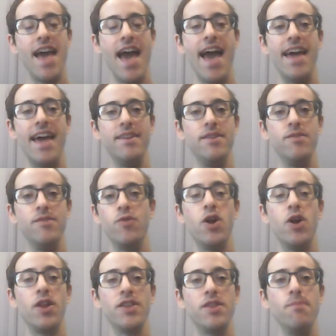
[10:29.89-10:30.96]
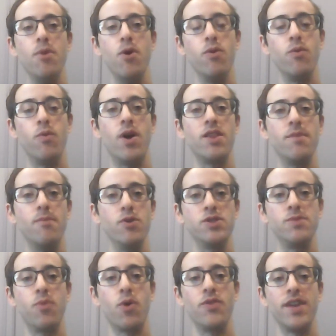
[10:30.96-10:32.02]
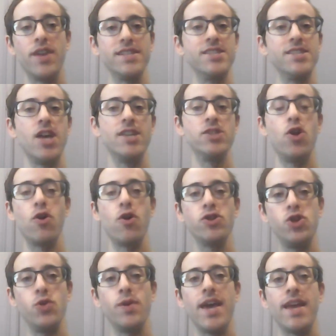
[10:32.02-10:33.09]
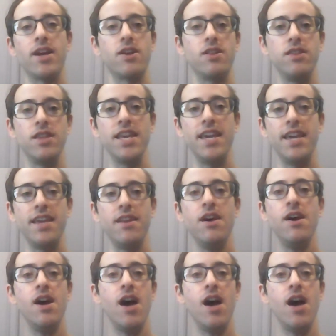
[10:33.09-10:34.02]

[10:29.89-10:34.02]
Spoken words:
And really, one of the most important things is, as long as you can get a clean,